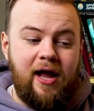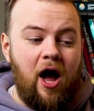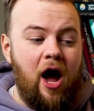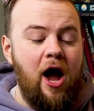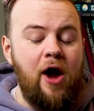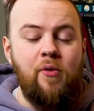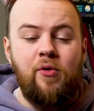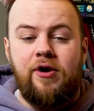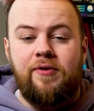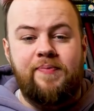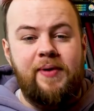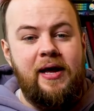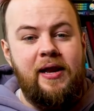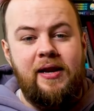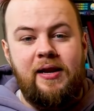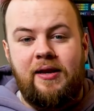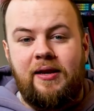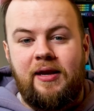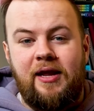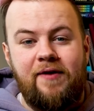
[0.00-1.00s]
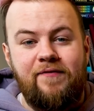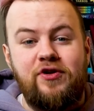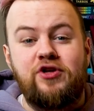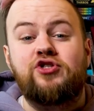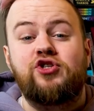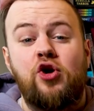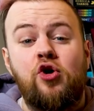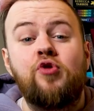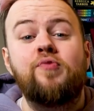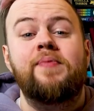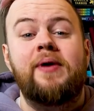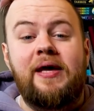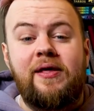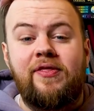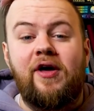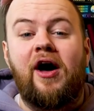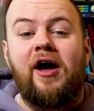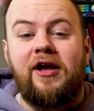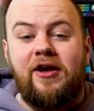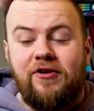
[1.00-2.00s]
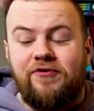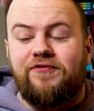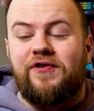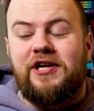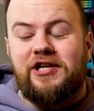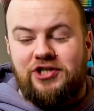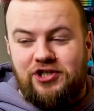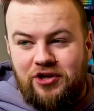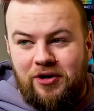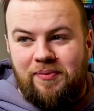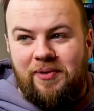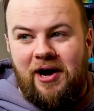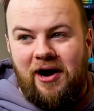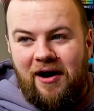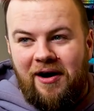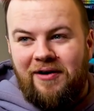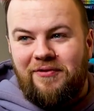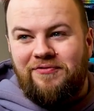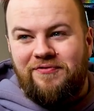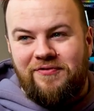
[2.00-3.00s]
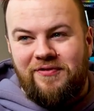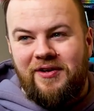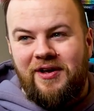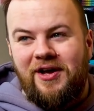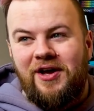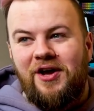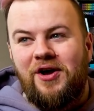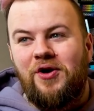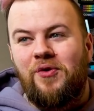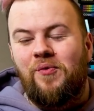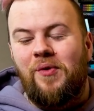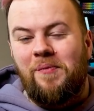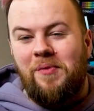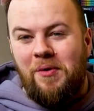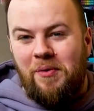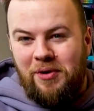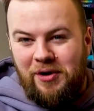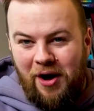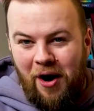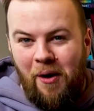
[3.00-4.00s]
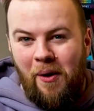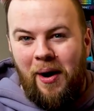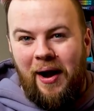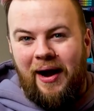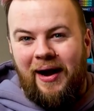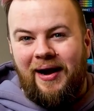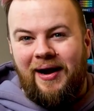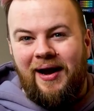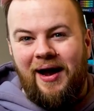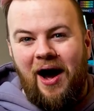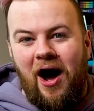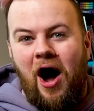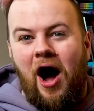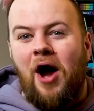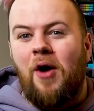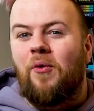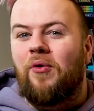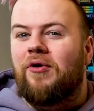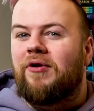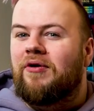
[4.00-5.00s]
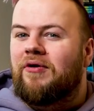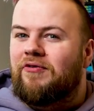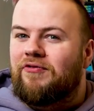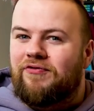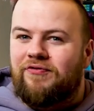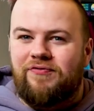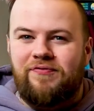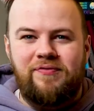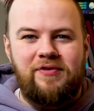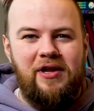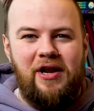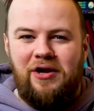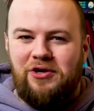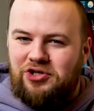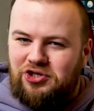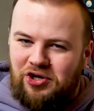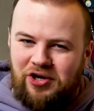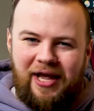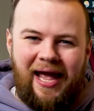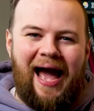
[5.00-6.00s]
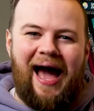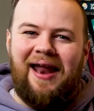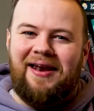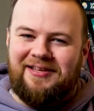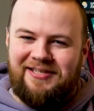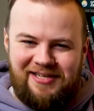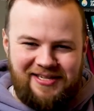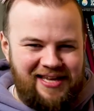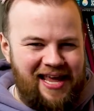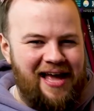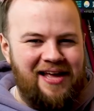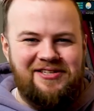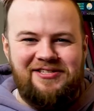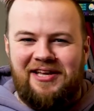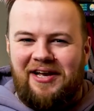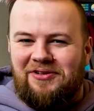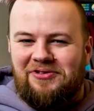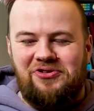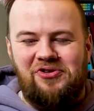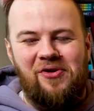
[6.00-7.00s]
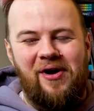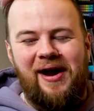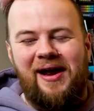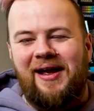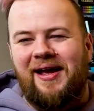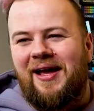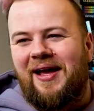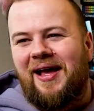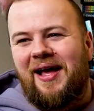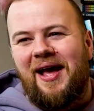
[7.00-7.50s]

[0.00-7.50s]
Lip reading: I would have been, if you told me that I could finish top half when we were going, I would have, shook your hand and said, yeah, sounds great.